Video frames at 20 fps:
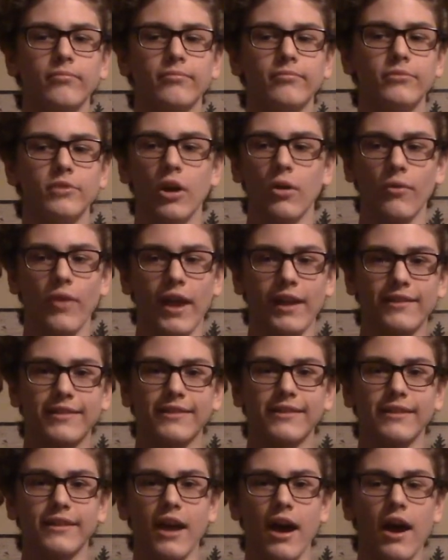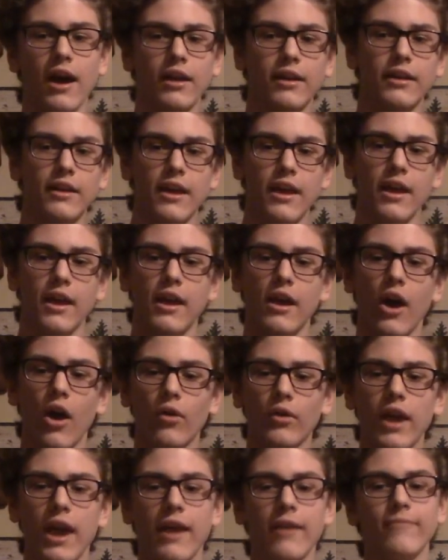that's not
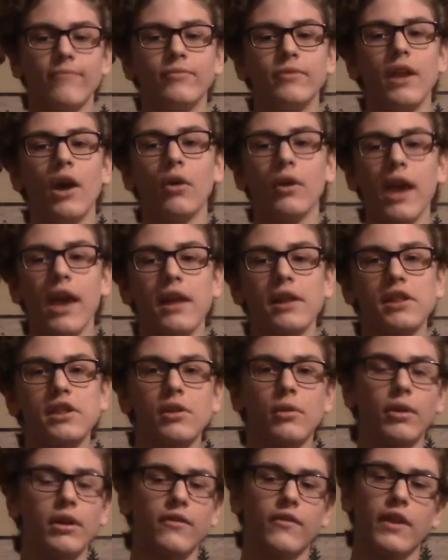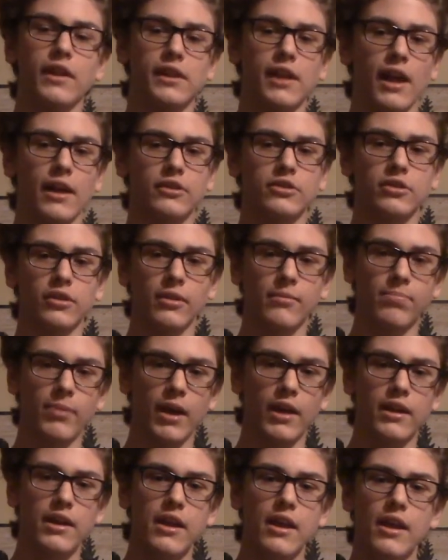okay. Okay, it sort of is, actually,
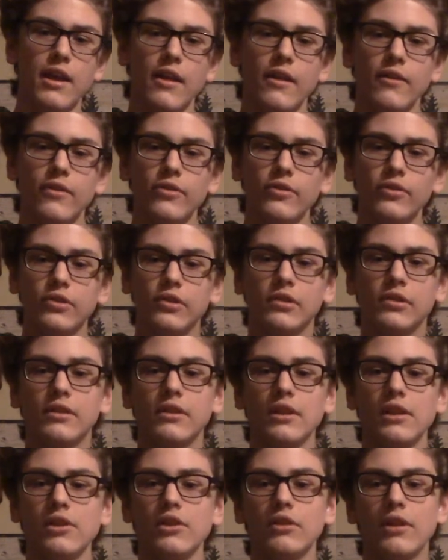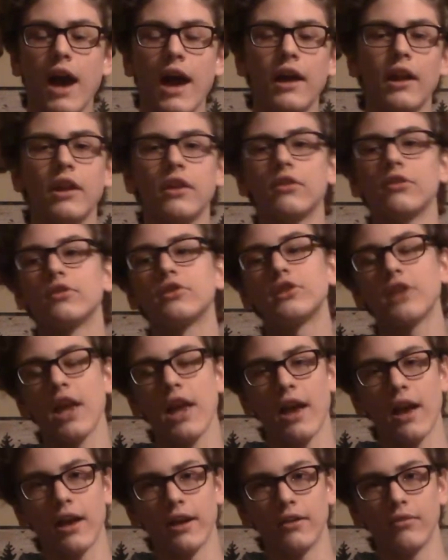but you gotta
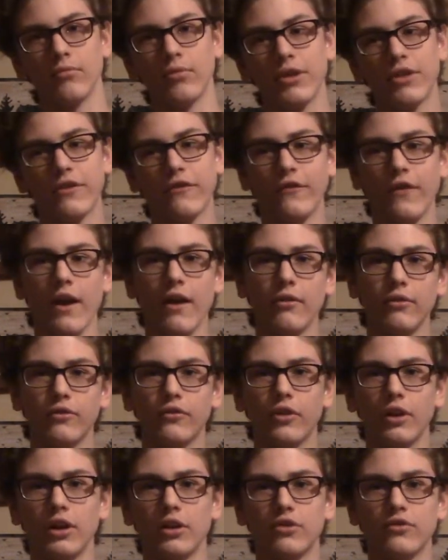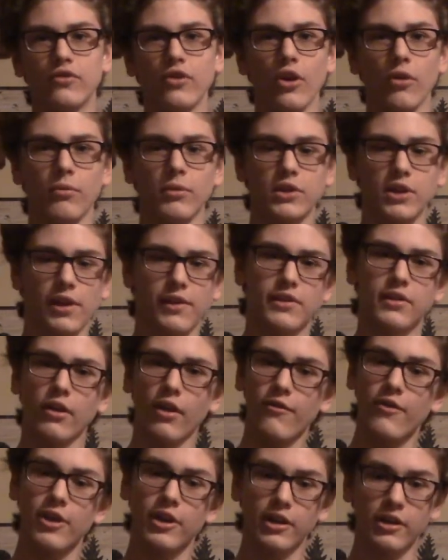understand, with found footage film, which I still
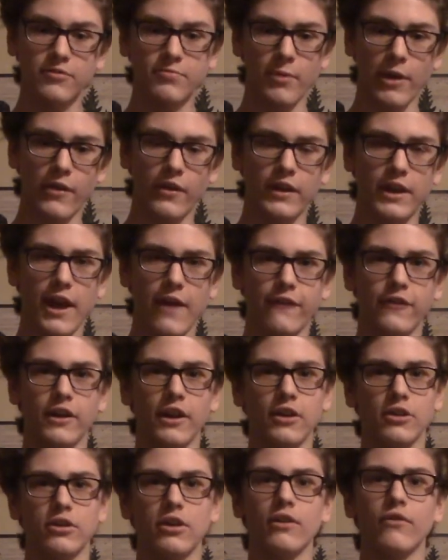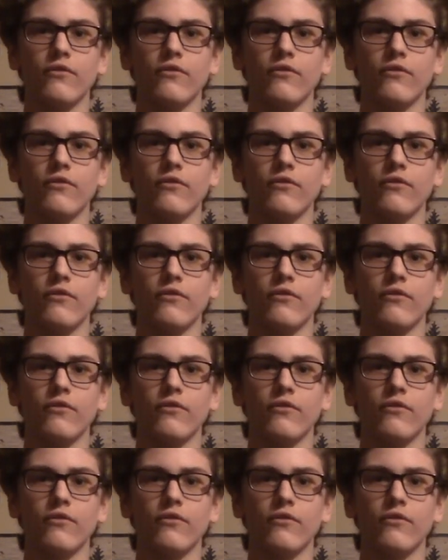haven't explained the definition